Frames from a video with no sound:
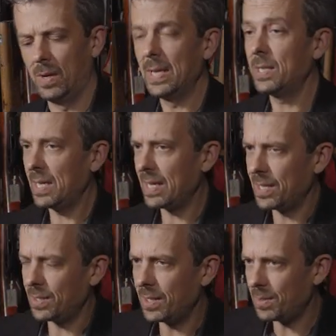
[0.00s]
Incidentally,
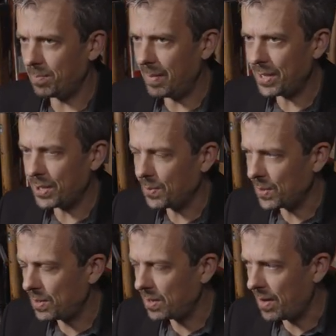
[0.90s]
his mansion
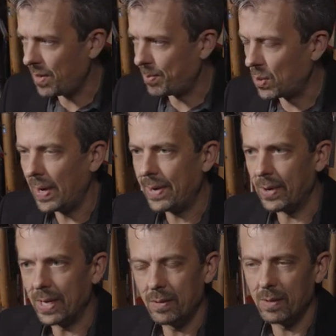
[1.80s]
was the
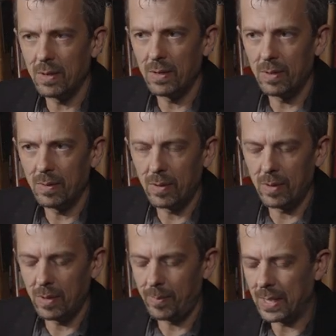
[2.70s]
Priory, at
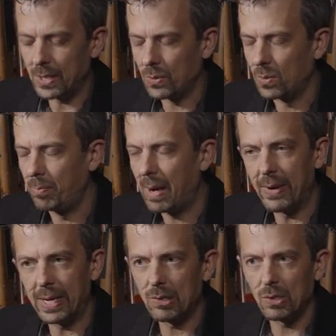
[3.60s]
a place called
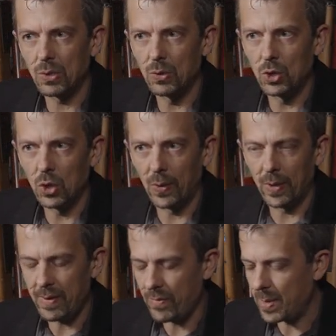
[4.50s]
Berwick St. John.
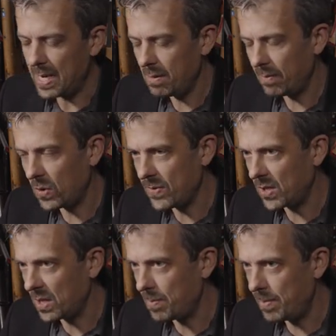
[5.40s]
I've never been, I've not even
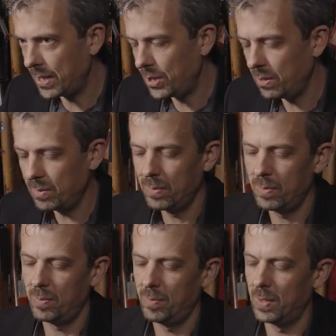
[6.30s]
seen a picture,
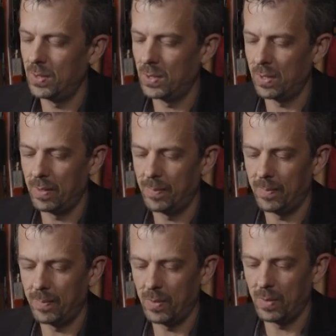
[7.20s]
but I
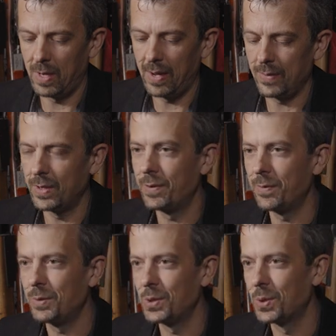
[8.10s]
have heard a
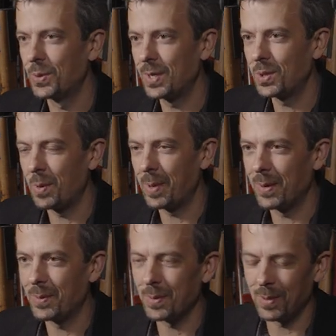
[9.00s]
few stories
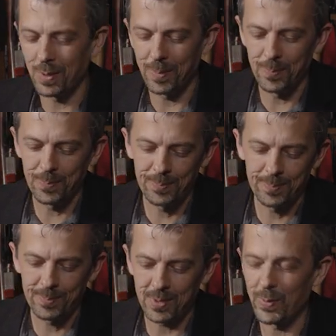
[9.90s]
about
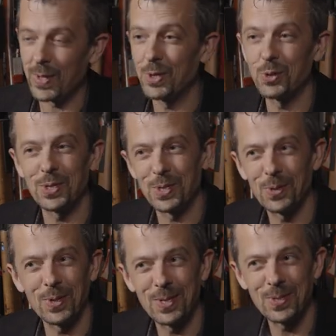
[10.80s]
some of the interesting
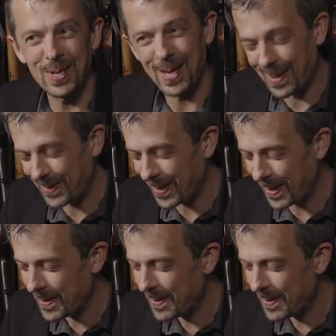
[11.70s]
things that he had there.